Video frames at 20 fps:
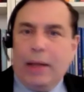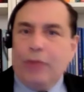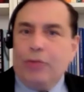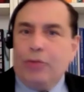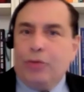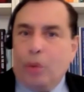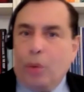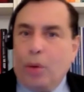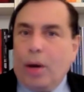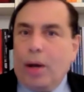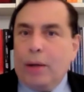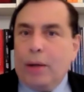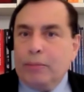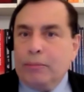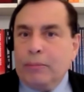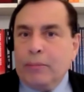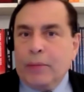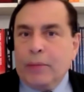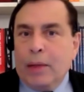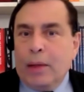and so
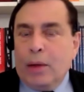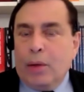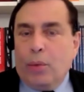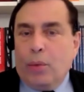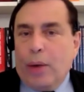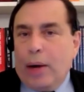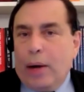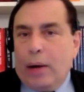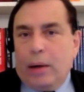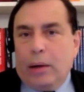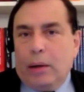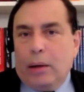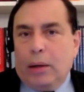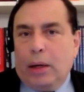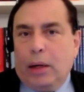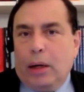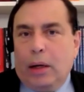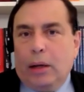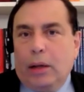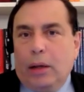on, where
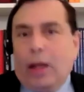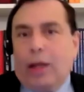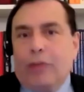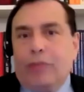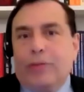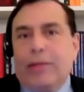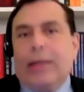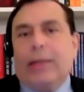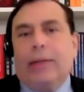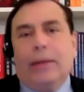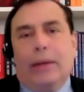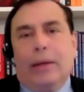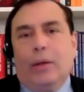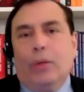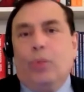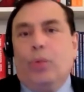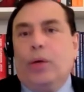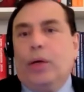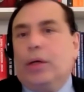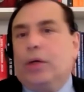a lot of
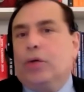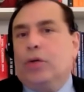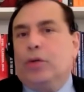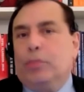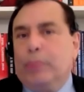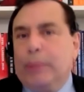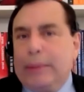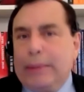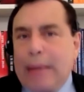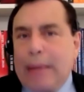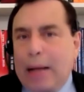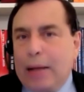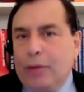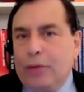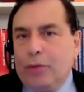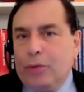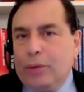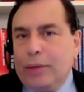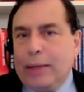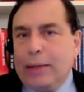technical work could be
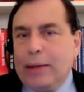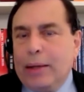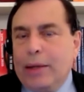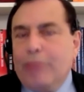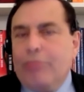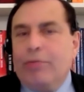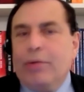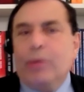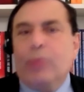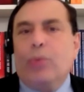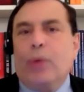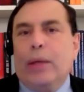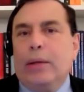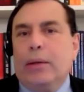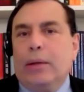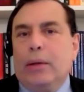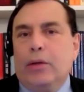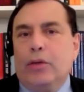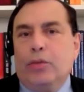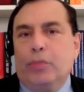done so that if and
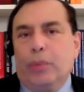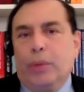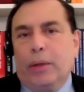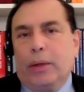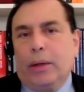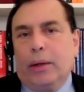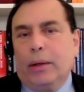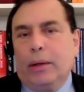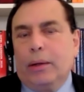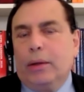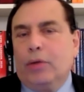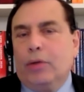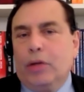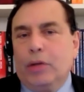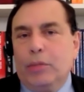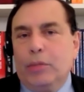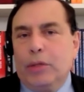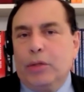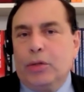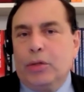when there is political
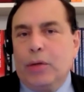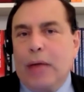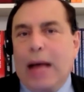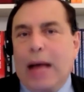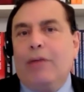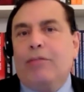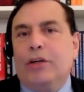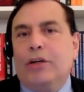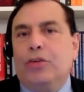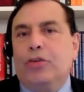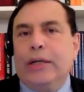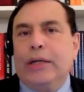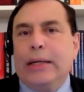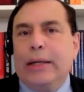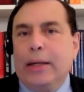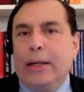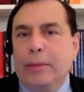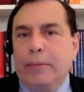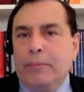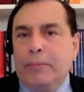agreement to have a
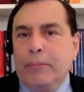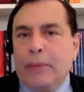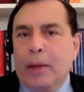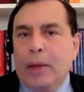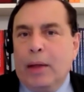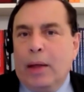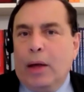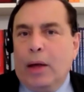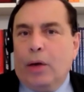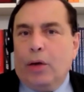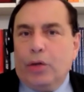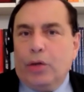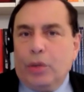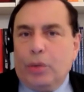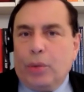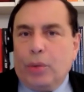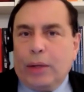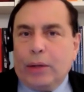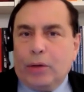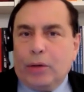treaty,
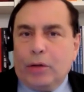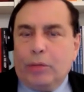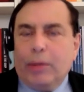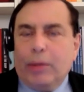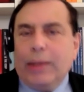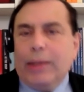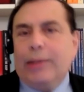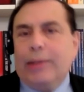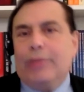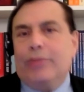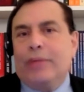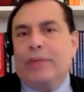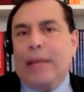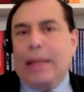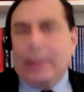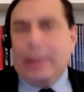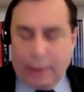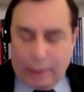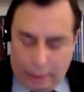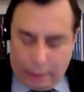one could bring this
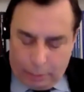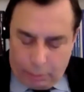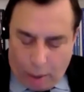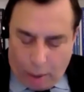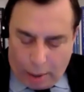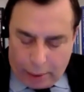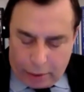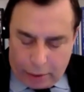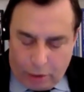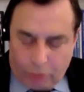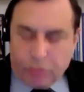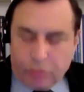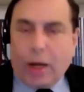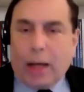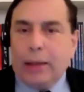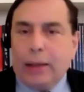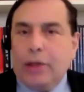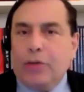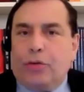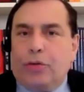technical body of
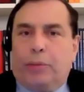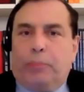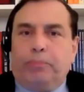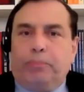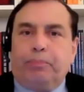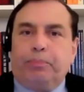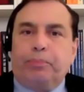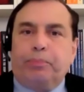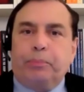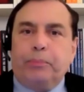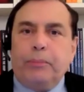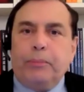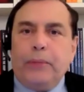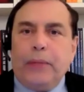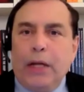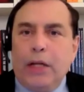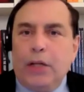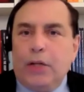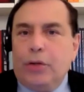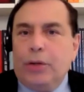knowledge
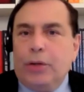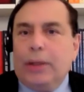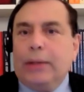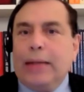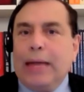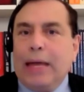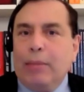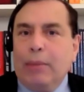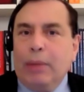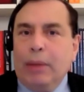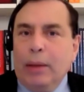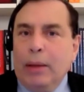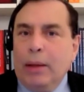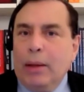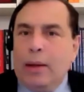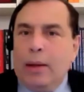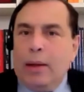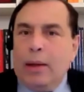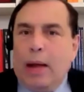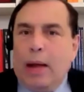to the table.